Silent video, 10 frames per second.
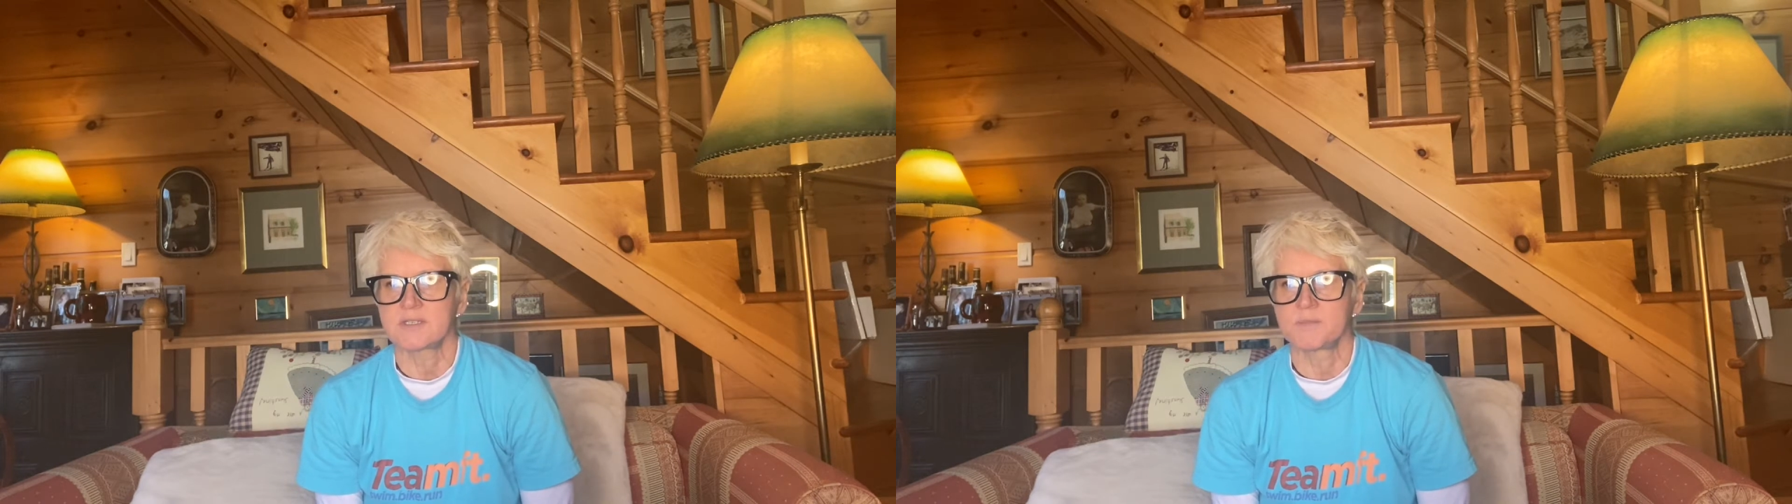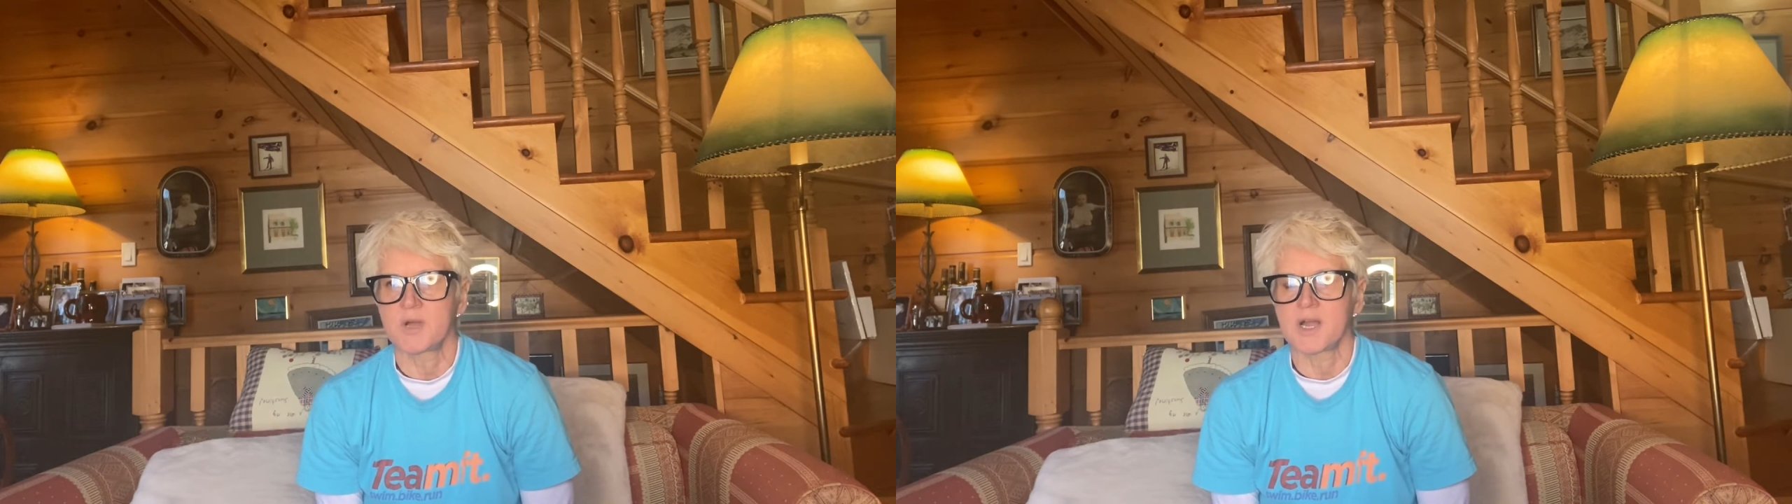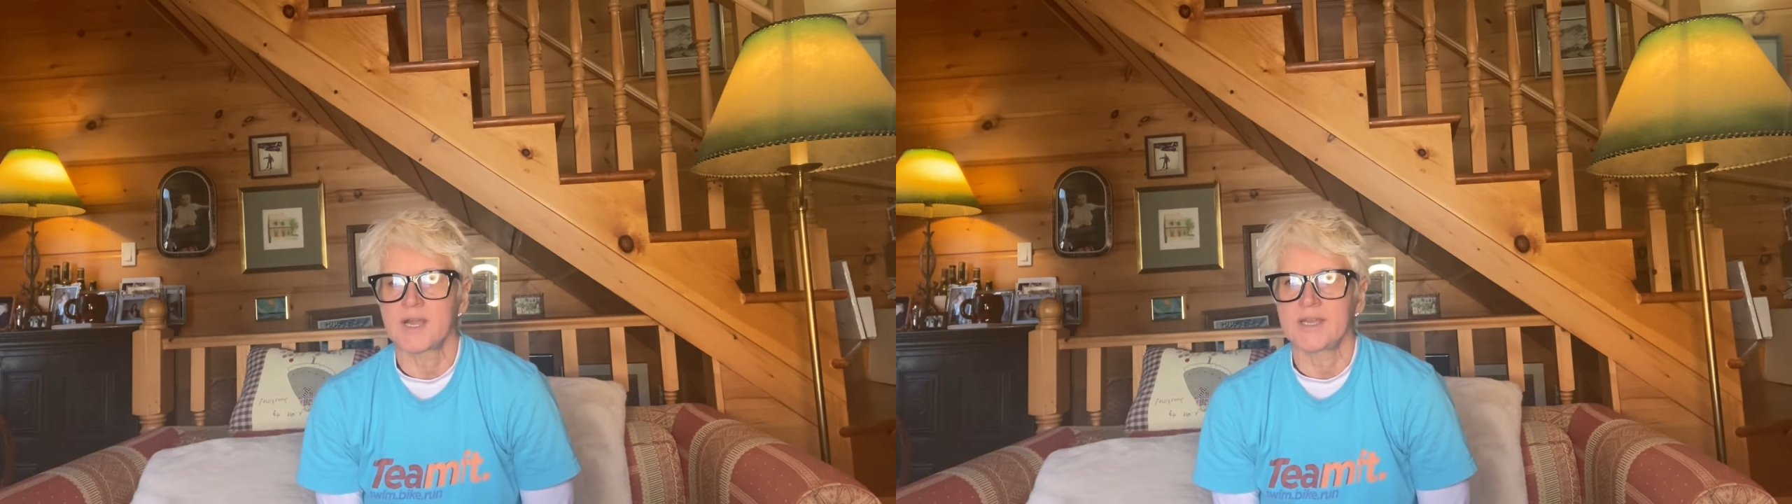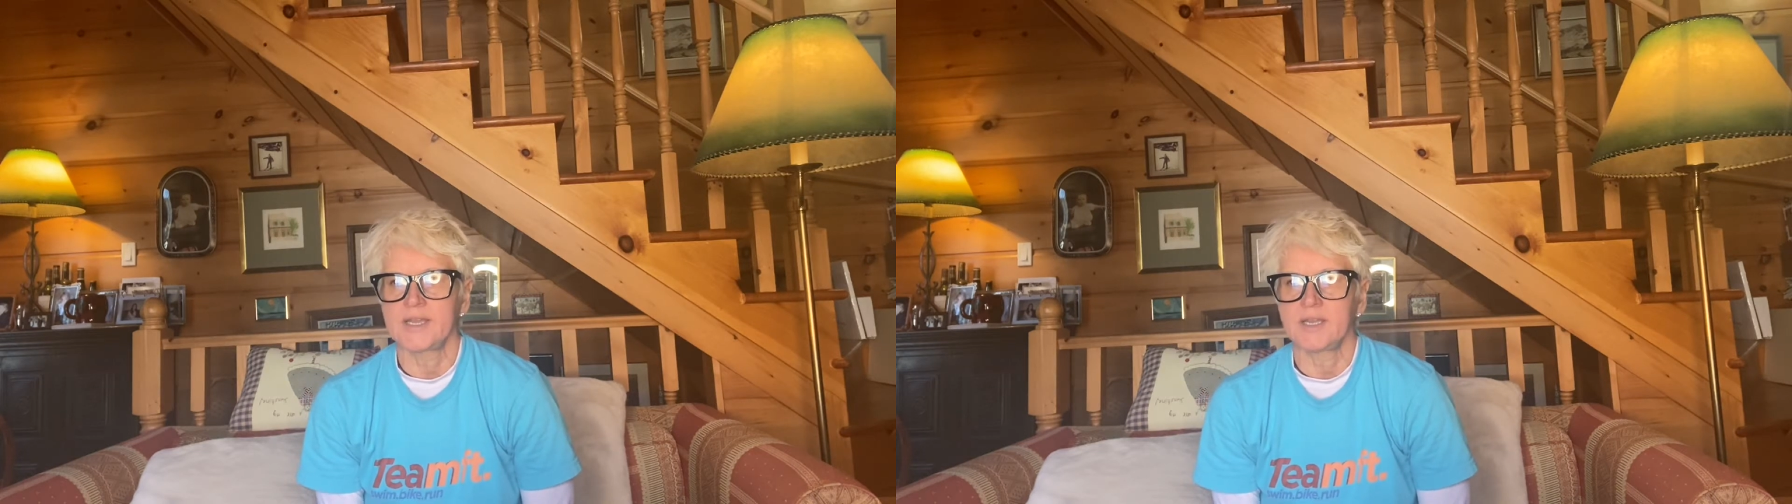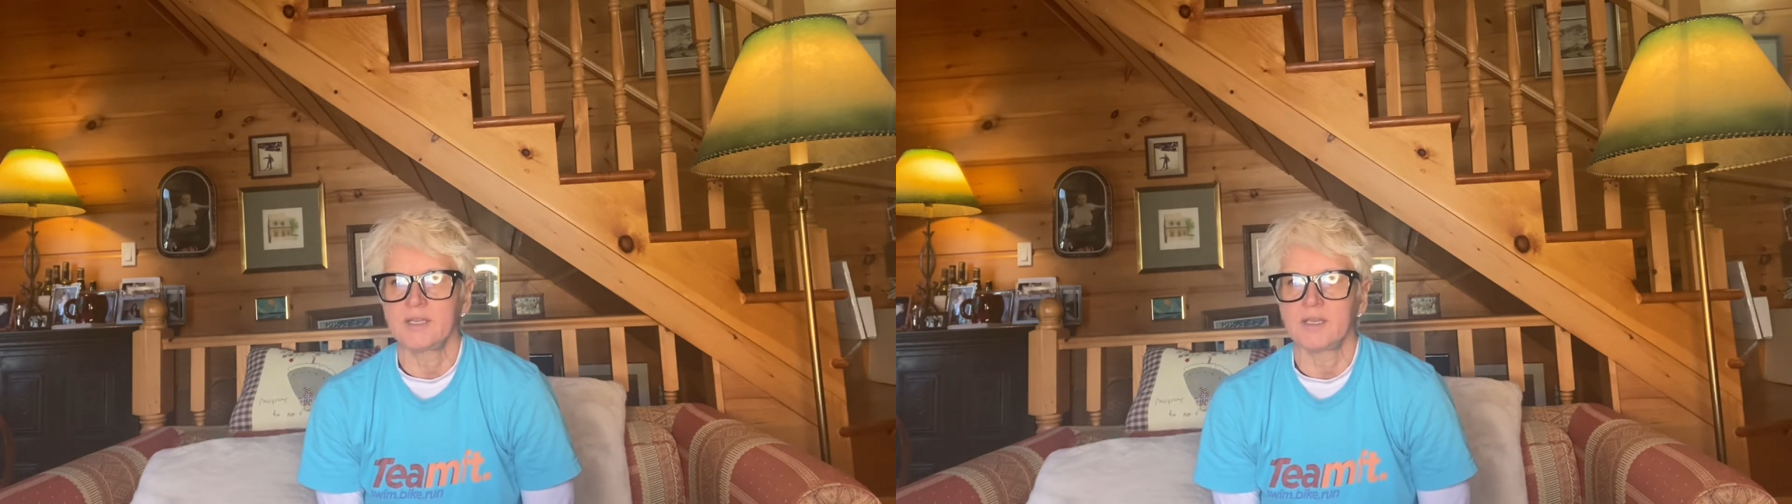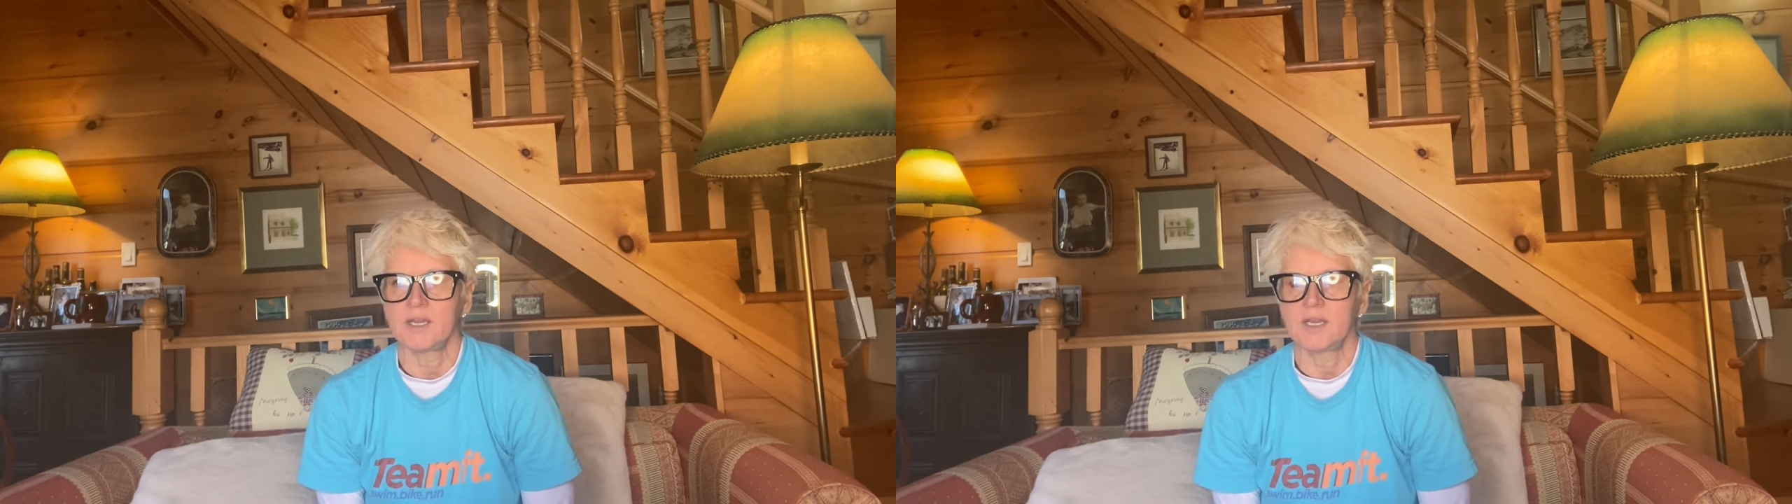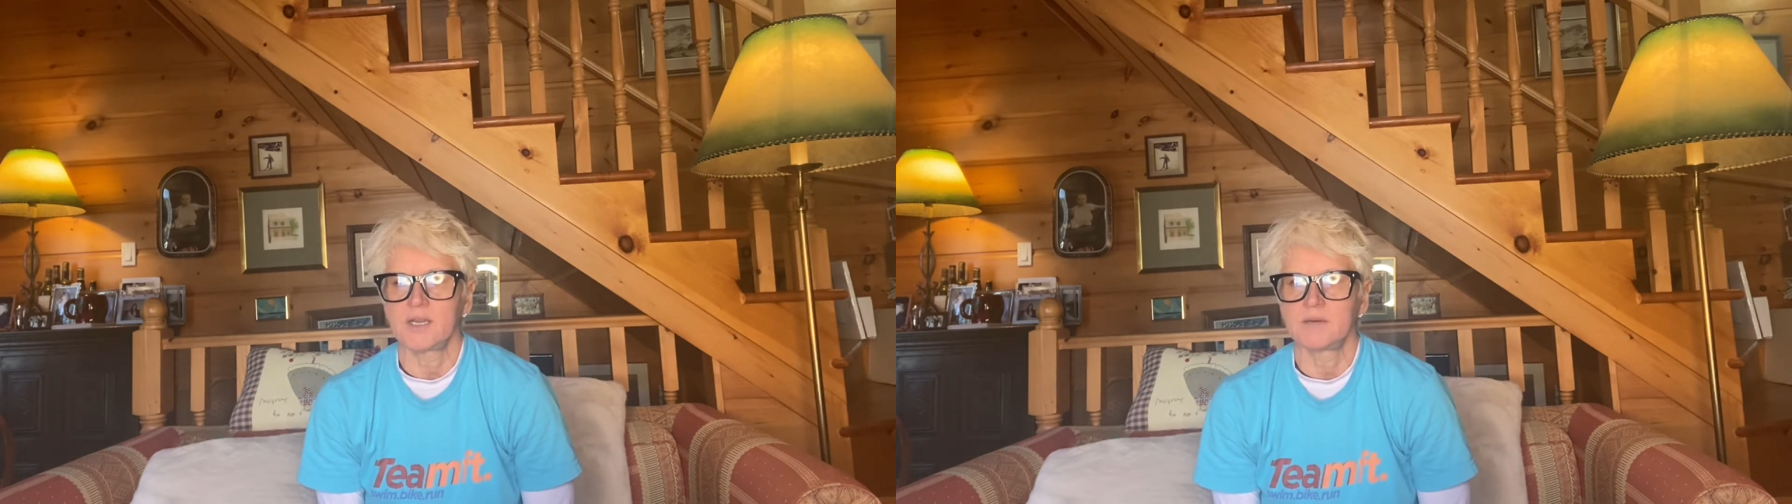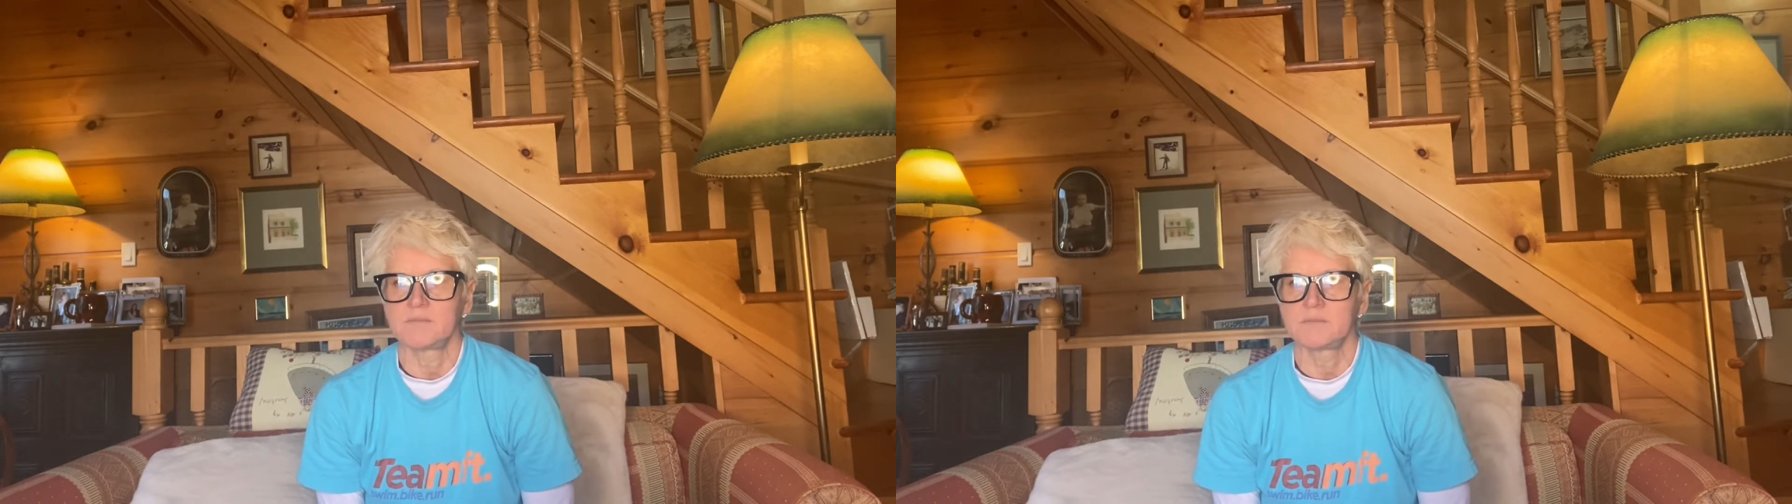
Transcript: my